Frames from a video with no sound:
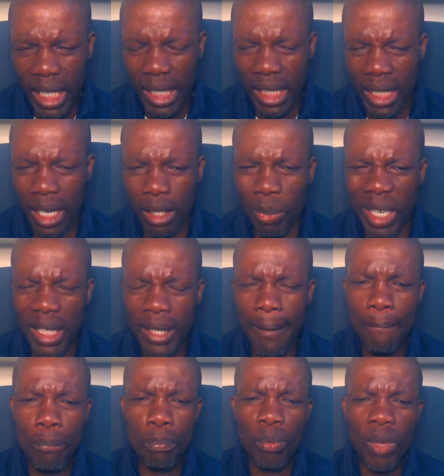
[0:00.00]
a statement
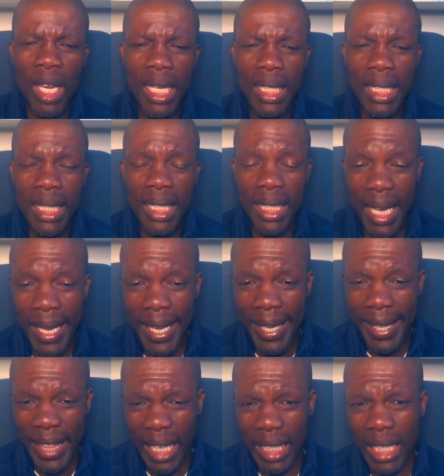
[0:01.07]

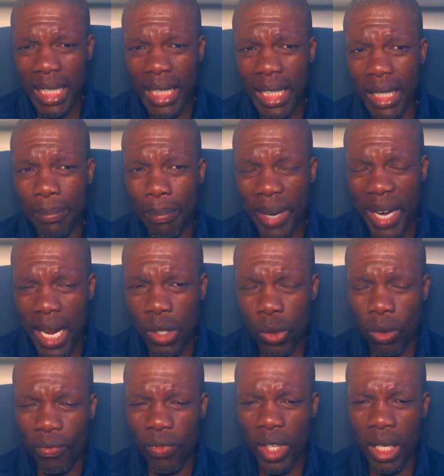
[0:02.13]
saying that the
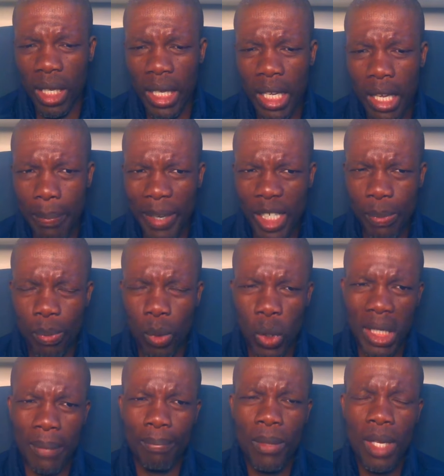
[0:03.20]
price of the
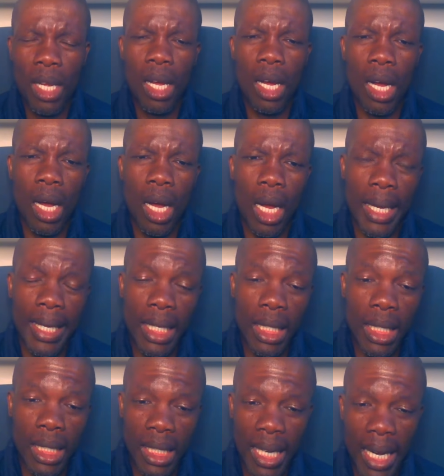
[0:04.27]
e-passport
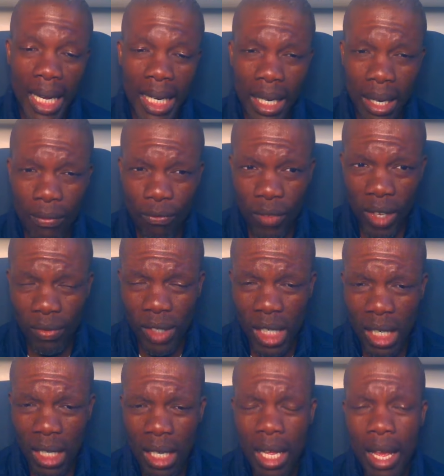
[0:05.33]
is
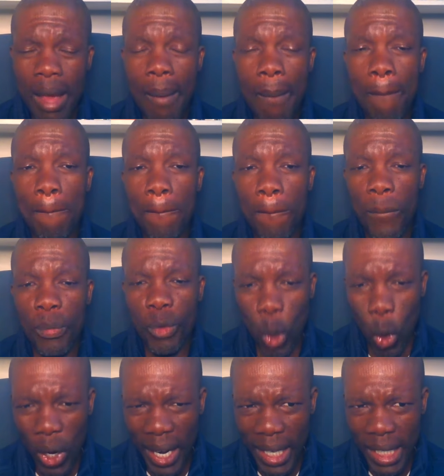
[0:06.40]
$150
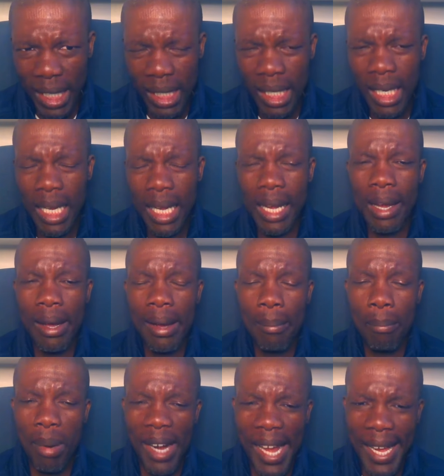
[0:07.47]
plus
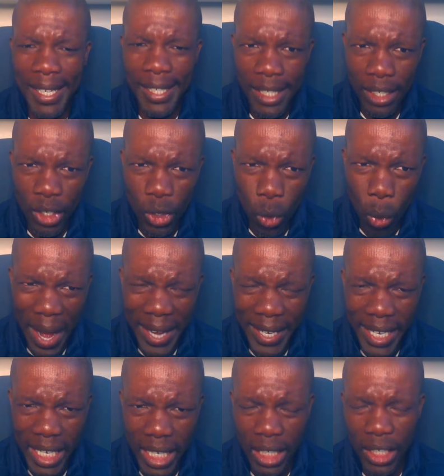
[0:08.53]

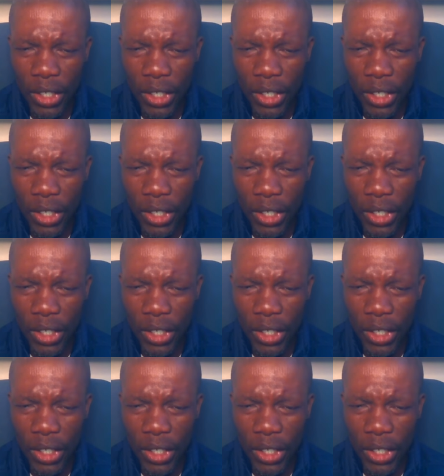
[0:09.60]
$20.